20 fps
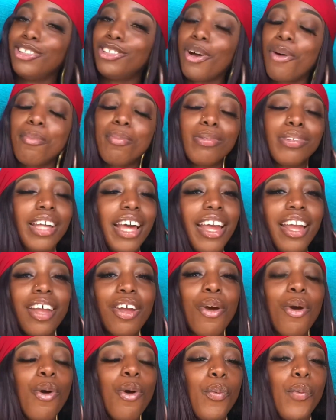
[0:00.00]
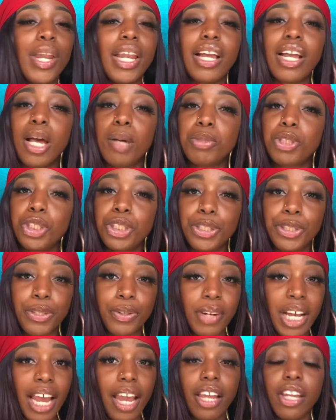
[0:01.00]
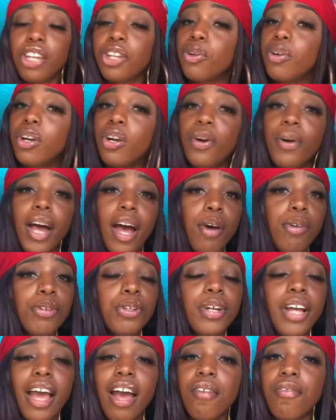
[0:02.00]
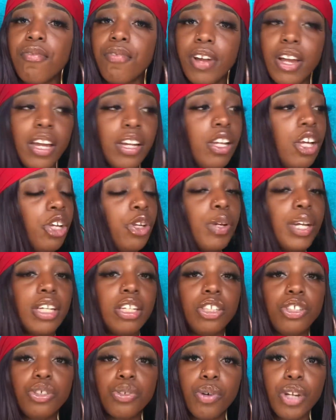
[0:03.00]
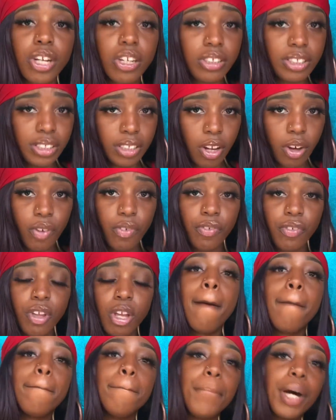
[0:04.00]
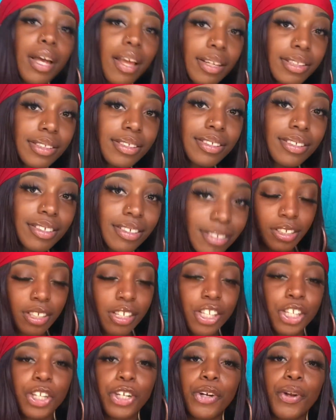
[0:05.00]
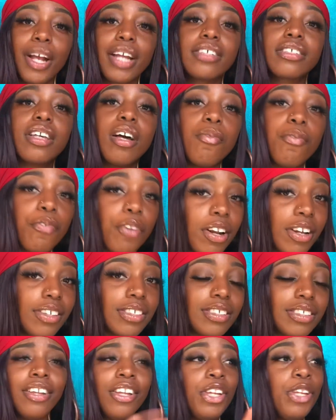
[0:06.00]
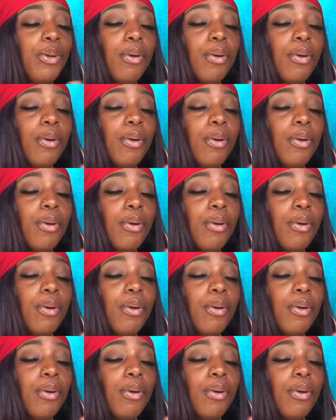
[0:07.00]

Don't play when it comes to your grade. You can go out, you can have fun, you can enjoy yourself, but your grades come first.